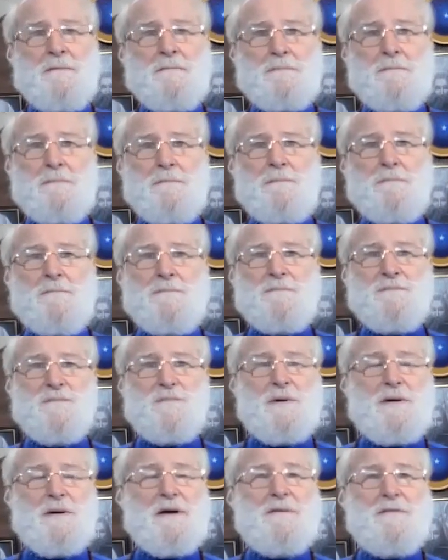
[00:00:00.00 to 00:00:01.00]

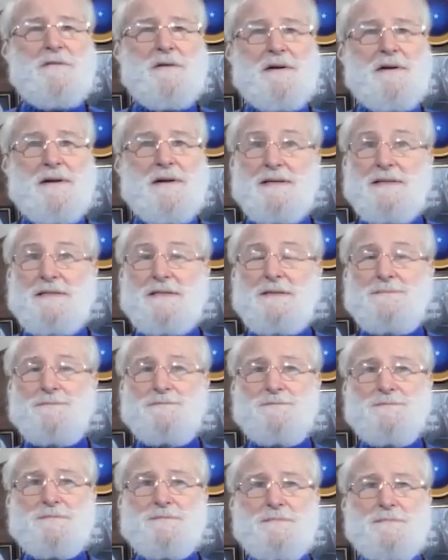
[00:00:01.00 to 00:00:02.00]
whatever it is,
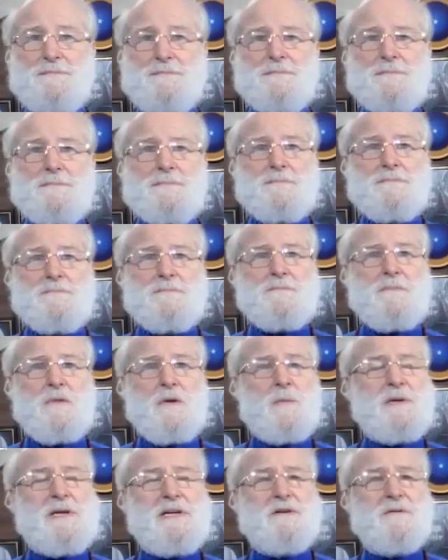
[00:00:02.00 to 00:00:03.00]

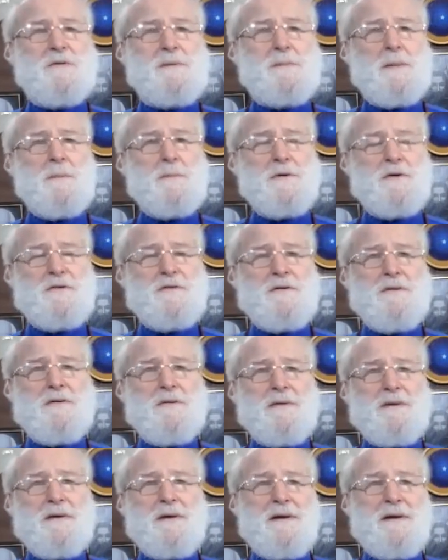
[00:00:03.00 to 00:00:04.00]
we need to remember
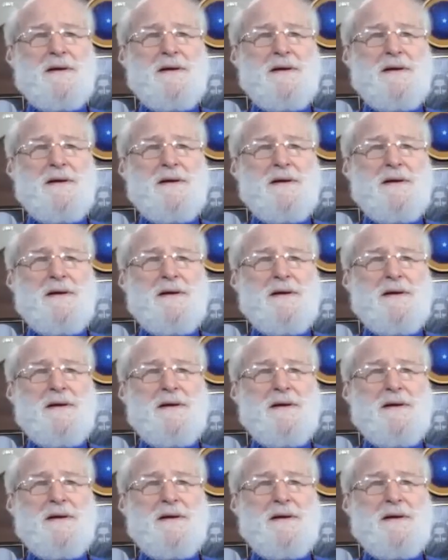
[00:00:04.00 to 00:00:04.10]
too,